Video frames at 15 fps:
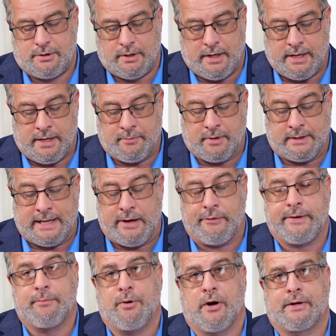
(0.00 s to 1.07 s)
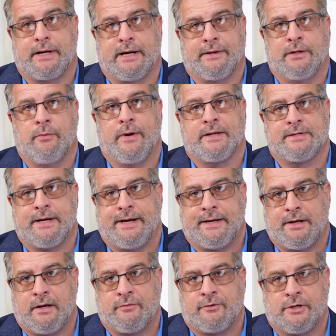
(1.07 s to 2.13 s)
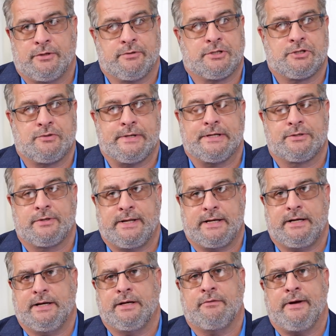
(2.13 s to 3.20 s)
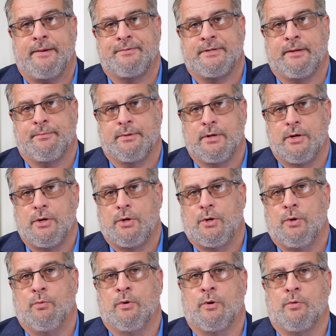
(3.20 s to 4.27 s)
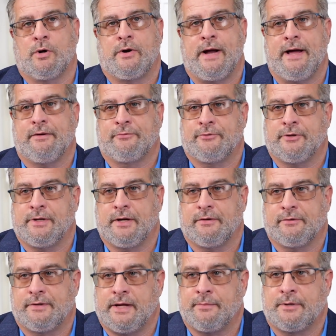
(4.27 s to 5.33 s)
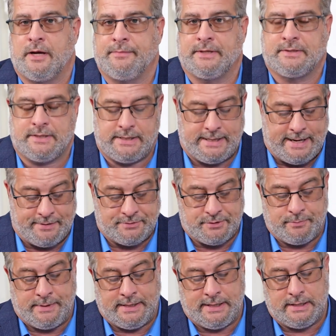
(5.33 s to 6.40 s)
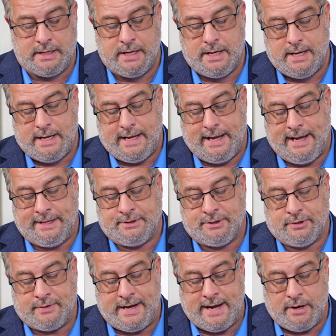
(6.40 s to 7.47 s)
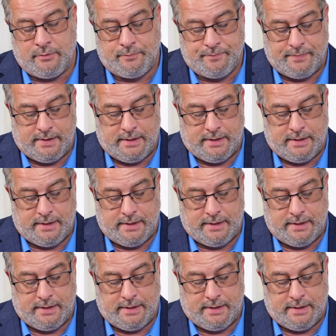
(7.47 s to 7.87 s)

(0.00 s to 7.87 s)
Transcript: allowing parking on the west side of Goodrich Street. So that kind of wraps up where we're at for the upcoming city council meeting. And so now,